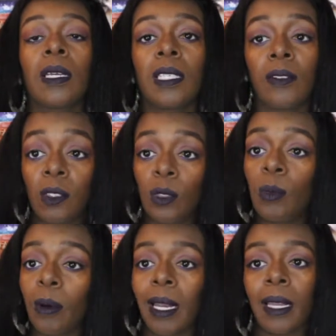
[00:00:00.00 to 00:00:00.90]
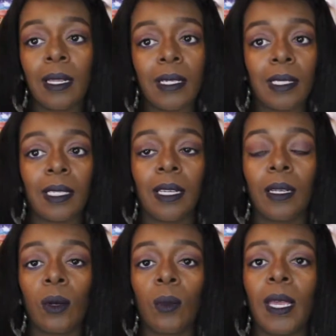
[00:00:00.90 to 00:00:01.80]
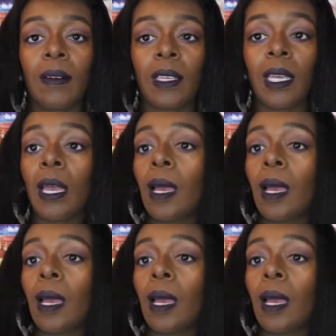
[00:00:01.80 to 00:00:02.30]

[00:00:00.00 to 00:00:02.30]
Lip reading: Because if you do braid it, it does get a little wavy.